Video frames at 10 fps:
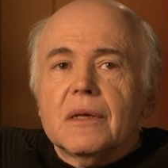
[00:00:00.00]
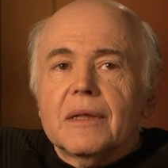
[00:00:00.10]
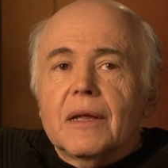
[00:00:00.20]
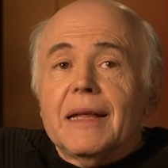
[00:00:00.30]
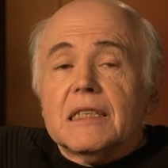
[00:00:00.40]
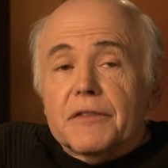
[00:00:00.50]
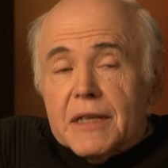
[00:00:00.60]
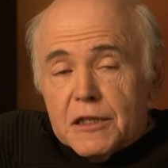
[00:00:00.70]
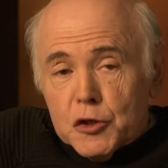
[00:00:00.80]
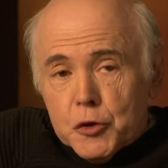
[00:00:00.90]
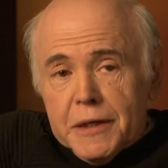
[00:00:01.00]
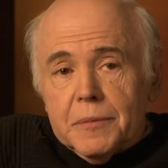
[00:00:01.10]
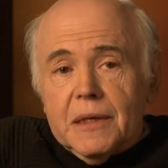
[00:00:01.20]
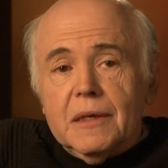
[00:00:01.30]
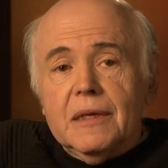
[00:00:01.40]
and that's a that's a
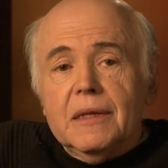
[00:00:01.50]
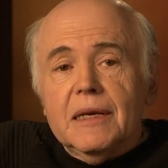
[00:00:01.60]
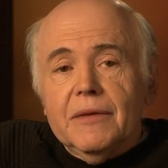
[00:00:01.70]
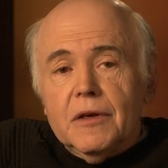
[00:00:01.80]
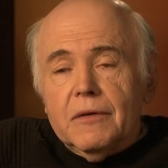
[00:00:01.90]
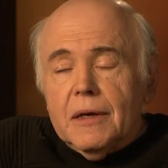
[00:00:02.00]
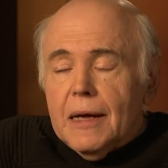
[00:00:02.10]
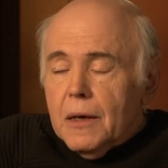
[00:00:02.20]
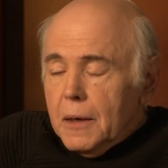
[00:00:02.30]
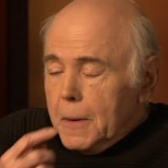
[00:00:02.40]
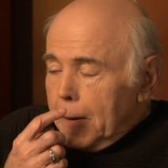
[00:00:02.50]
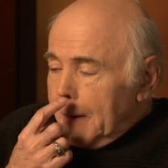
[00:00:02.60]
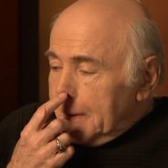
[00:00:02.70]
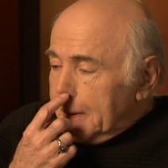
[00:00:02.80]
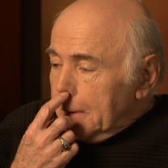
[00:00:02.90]
treatment. And then they give you a, a go
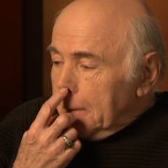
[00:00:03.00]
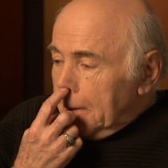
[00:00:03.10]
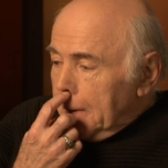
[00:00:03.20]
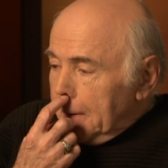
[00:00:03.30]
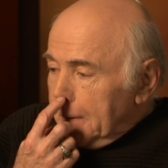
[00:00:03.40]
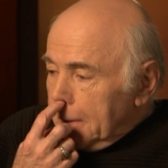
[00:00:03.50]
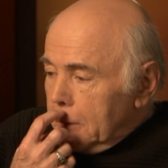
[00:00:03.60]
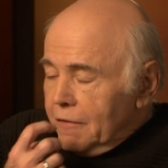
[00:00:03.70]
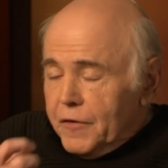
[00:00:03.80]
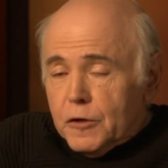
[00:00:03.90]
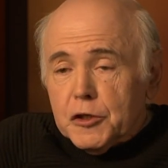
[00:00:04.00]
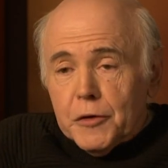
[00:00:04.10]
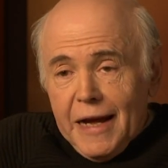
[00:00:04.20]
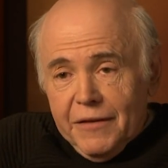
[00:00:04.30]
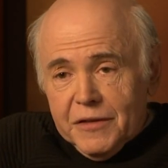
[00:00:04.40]
ahead to do the first
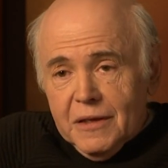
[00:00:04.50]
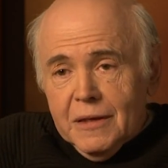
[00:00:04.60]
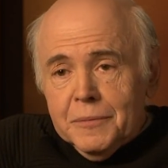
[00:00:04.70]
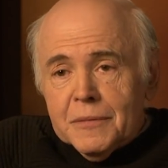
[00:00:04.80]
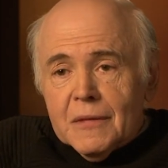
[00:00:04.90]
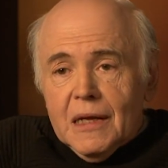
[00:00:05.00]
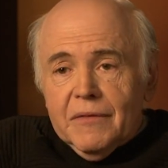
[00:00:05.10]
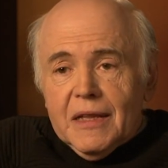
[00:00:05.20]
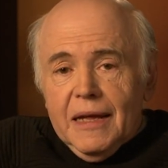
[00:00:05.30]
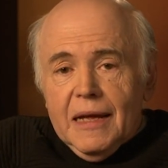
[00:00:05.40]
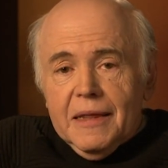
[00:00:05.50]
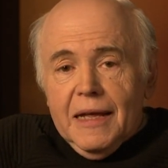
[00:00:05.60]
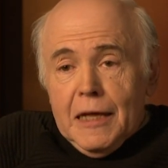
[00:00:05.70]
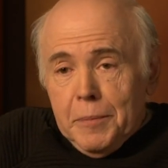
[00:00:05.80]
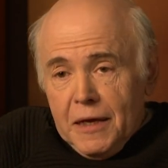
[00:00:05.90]
draft, and, the, and
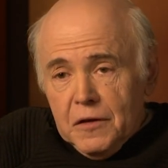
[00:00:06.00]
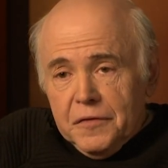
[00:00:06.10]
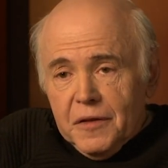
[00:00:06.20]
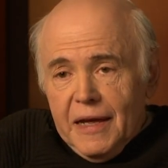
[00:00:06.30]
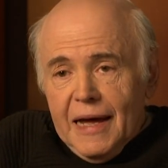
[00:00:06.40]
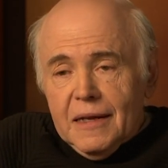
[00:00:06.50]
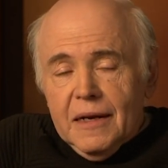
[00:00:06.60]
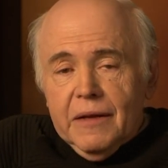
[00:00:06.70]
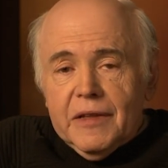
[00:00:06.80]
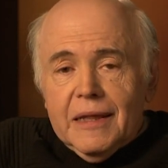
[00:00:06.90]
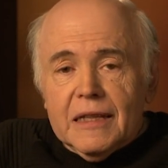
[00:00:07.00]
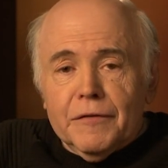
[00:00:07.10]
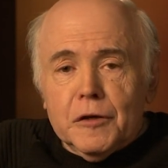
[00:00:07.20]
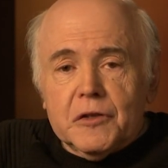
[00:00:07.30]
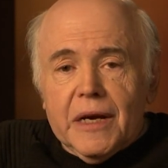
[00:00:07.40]
then they pay you for that. And if they like
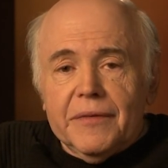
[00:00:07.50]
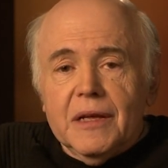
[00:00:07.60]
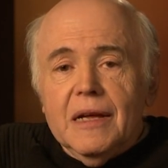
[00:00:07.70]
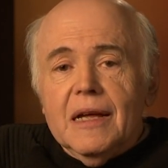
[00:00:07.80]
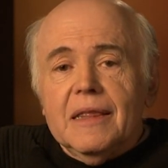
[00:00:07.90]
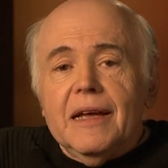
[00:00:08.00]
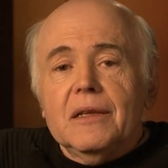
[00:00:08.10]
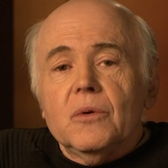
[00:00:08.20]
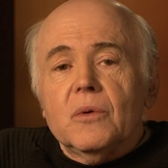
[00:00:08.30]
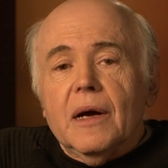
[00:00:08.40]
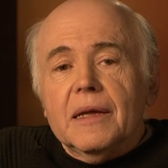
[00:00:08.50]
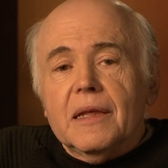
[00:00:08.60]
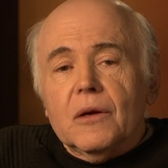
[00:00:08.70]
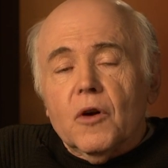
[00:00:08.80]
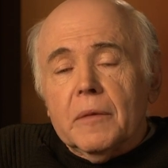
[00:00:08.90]
the first draft, then you I
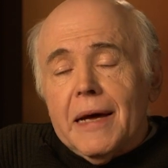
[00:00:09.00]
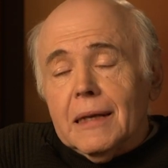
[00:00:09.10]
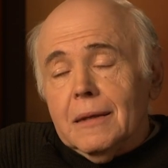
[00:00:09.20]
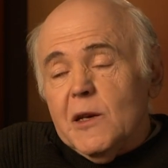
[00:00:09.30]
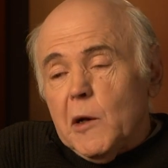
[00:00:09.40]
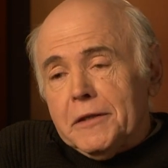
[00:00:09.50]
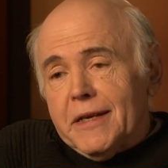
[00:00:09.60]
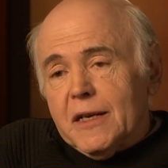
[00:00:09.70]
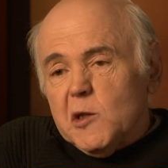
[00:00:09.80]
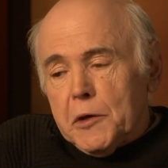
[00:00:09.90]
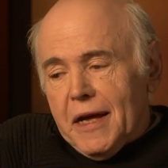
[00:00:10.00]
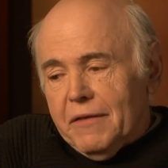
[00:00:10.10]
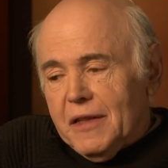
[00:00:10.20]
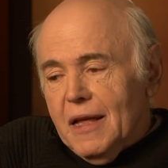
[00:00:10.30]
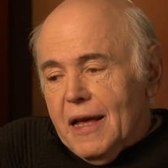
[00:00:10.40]
think automatically get a second
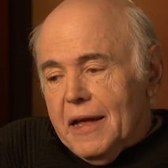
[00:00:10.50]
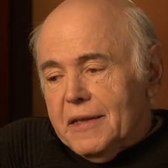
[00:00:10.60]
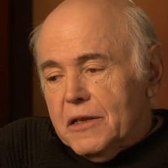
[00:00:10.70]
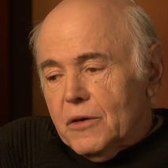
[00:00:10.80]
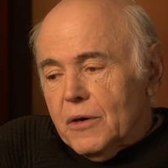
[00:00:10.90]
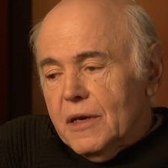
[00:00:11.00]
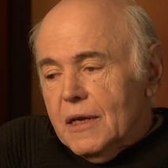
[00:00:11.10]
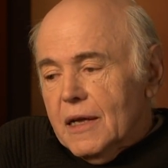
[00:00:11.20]
draft, and then you're